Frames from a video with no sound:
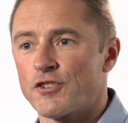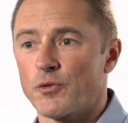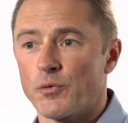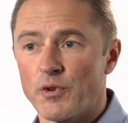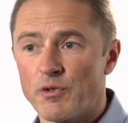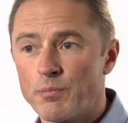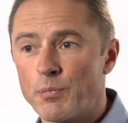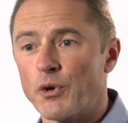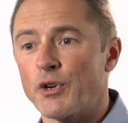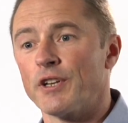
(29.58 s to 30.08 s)
that
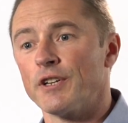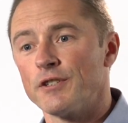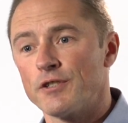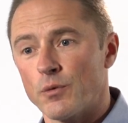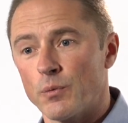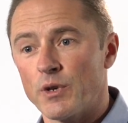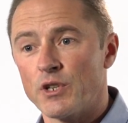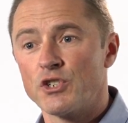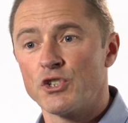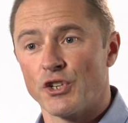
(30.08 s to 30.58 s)
we've put into
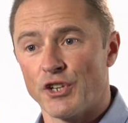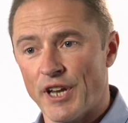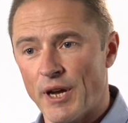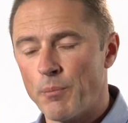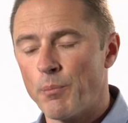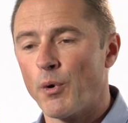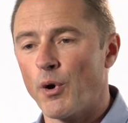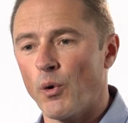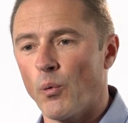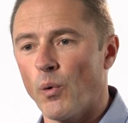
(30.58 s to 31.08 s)
Windchill
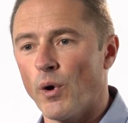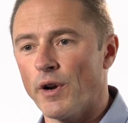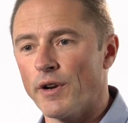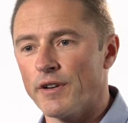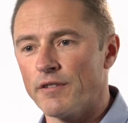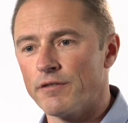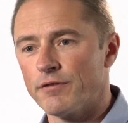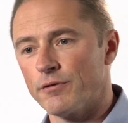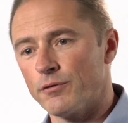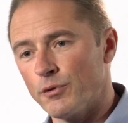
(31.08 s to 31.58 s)
9.1
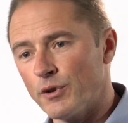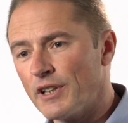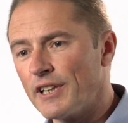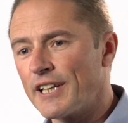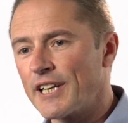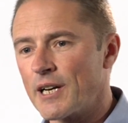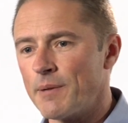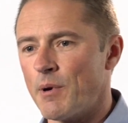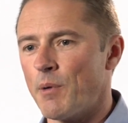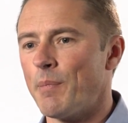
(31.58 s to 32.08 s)
have really
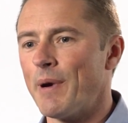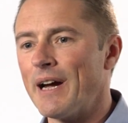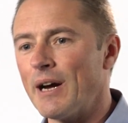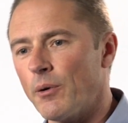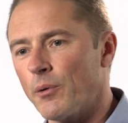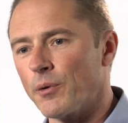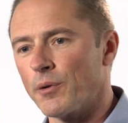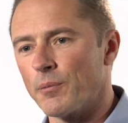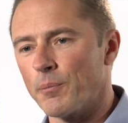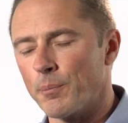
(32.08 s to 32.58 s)
come
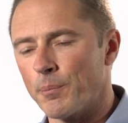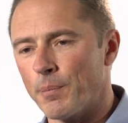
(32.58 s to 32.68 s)
about